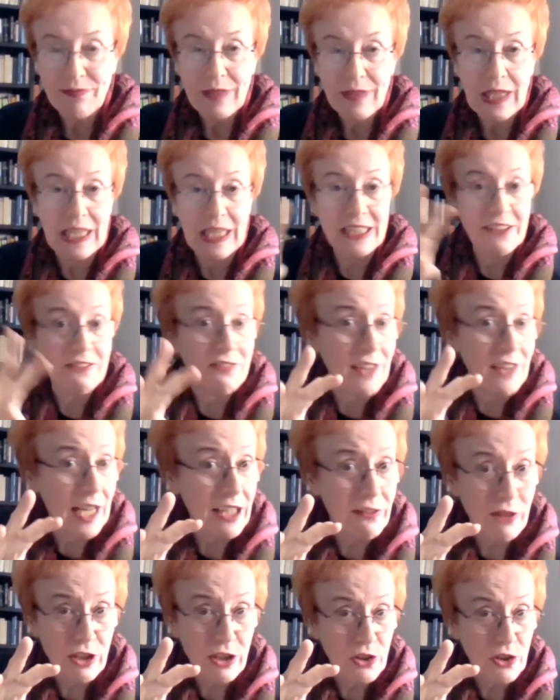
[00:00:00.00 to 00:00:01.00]
in the
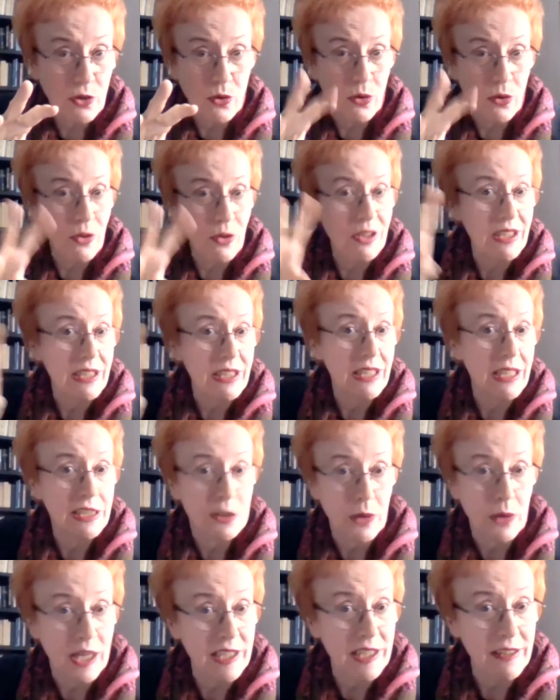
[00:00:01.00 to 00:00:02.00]
Frankfurt School
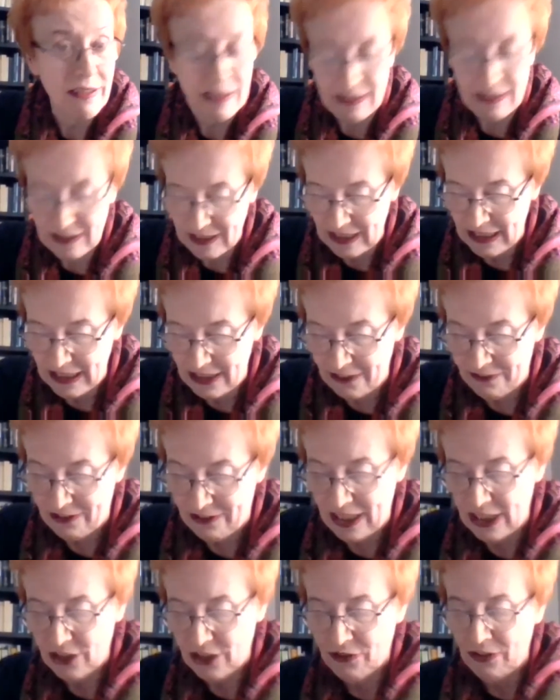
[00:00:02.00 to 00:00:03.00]
as well as in the
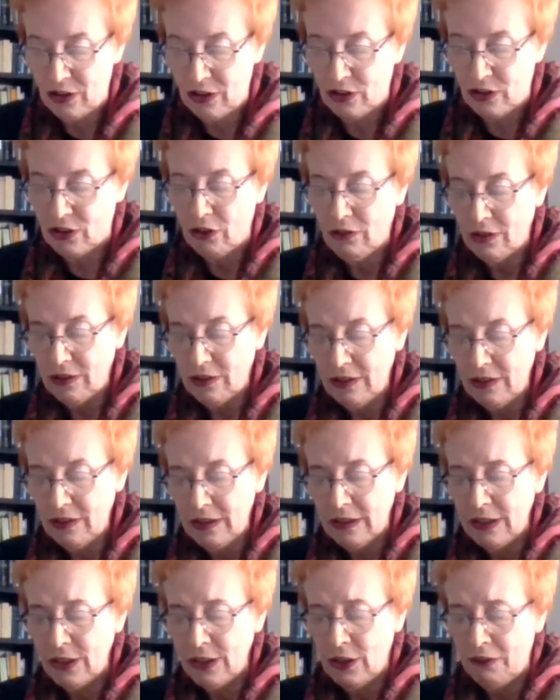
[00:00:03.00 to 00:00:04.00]
French
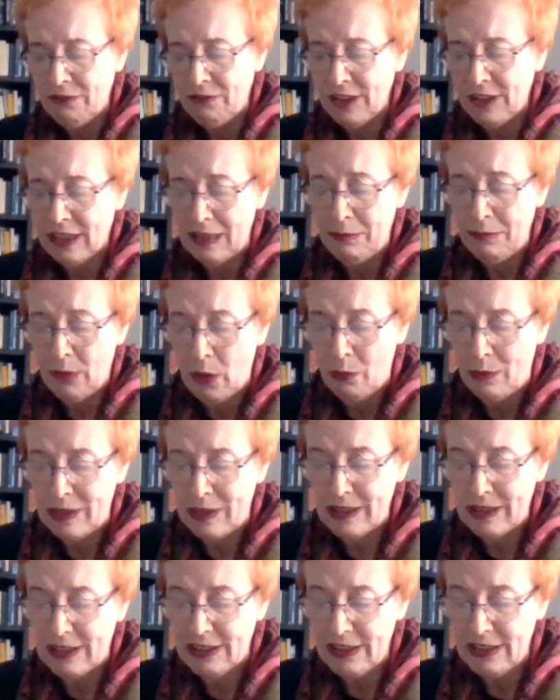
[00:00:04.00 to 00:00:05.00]
philosophical
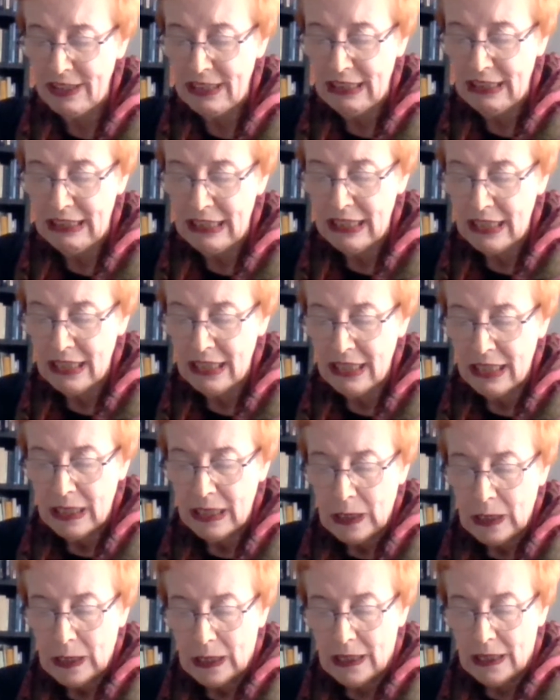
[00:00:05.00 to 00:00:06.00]
moment?
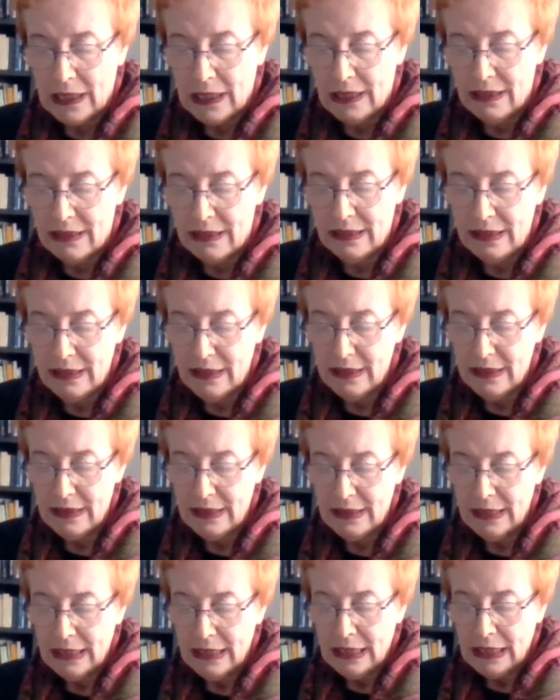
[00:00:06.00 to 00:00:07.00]

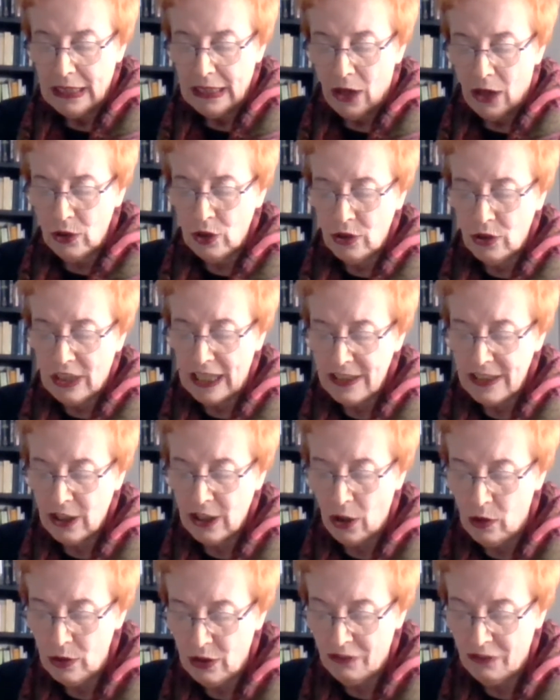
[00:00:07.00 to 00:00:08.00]
How to get
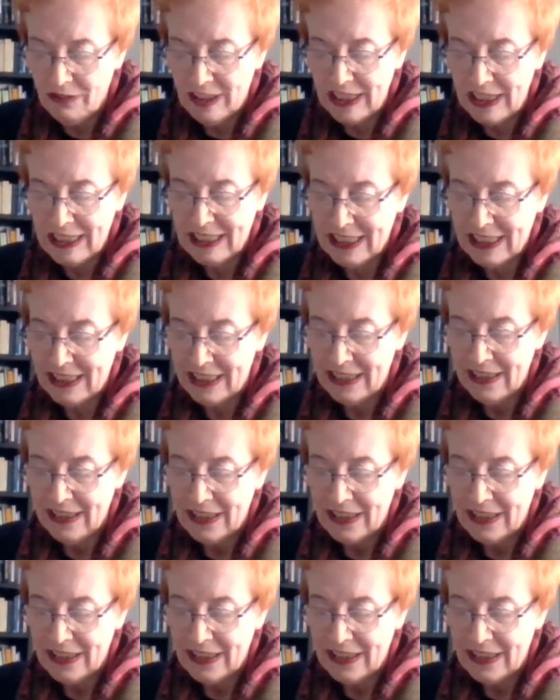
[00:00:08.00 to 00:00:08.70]
hold of this